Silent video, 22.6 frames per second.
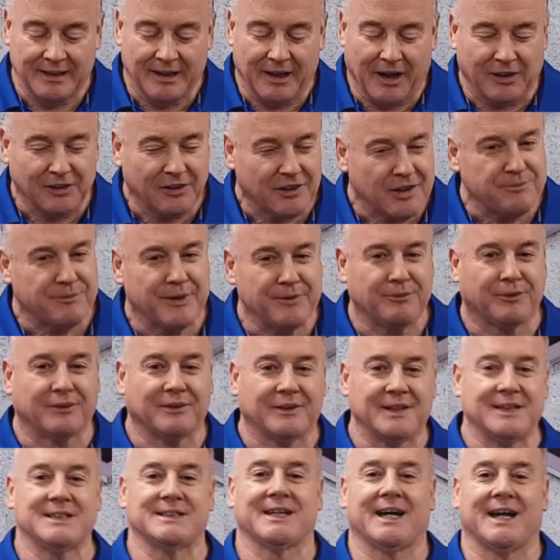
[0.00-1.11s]
A lot of people
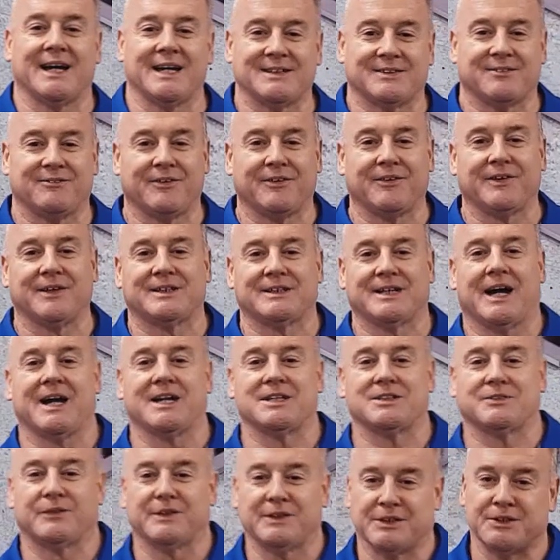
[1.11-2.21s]
these days are very
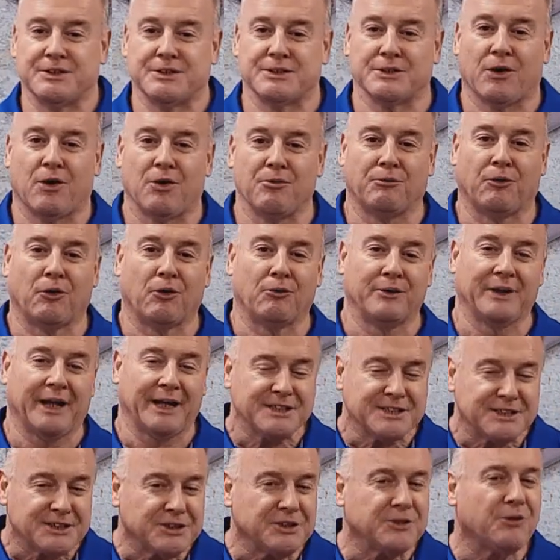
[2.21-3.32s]
task-rich and time-poor, but they
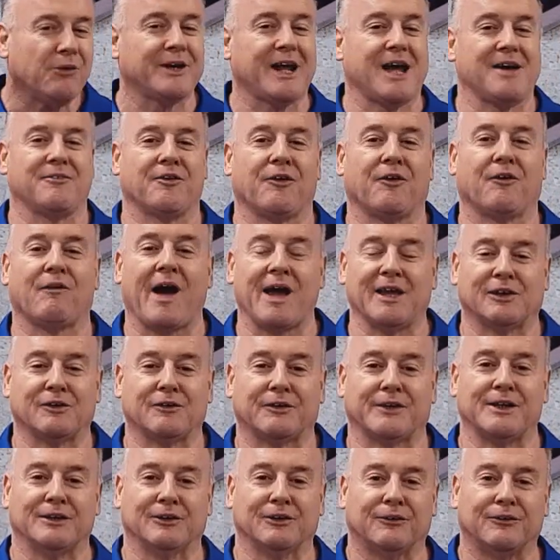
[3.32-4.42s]
still want to have a
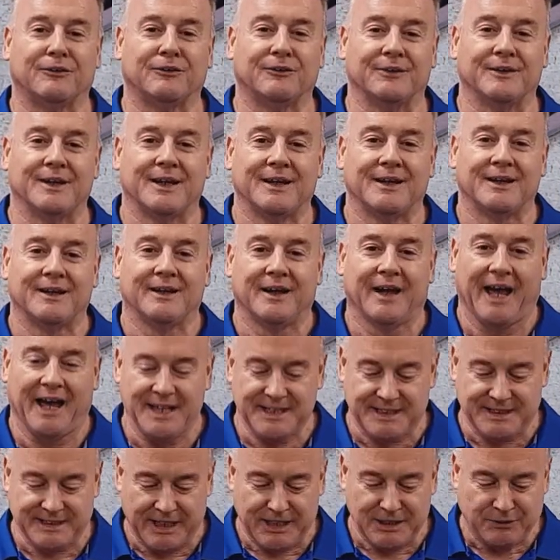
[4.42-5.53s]
great-looking lawn. As
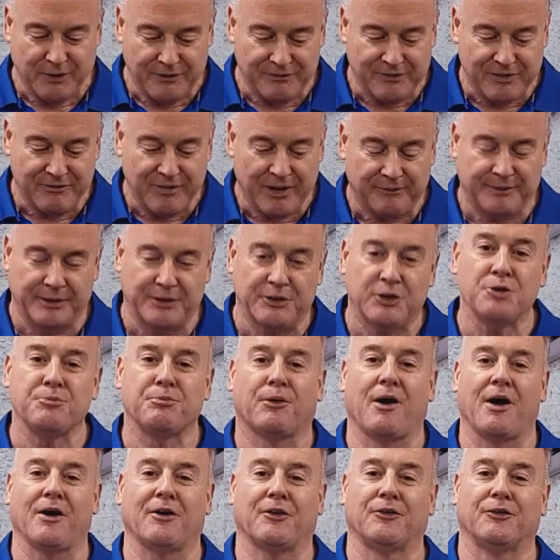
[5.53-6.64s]
such, we've developed a new
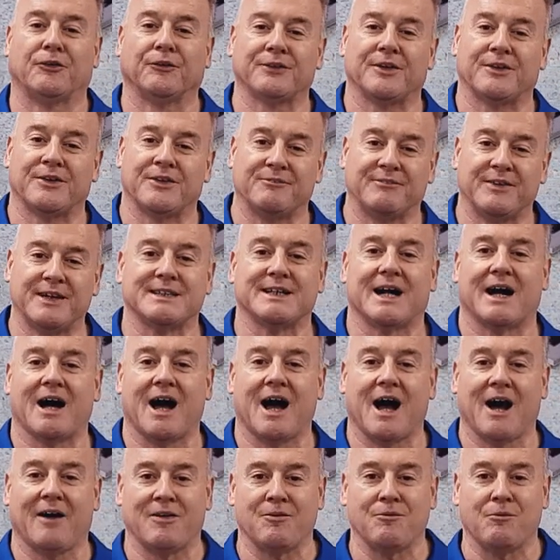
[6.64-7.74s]
product called the Victa
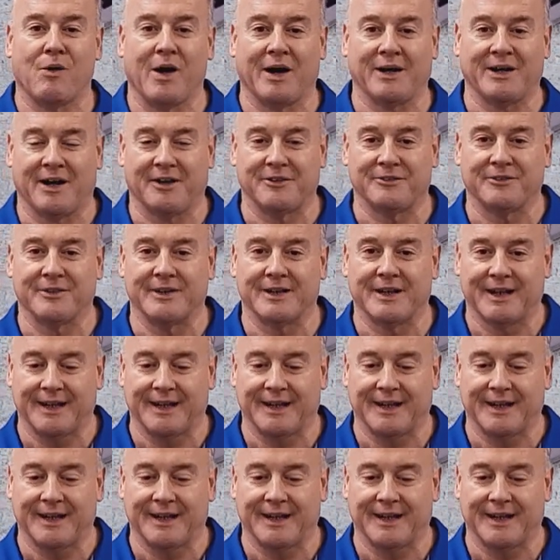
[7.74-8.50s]
RM100.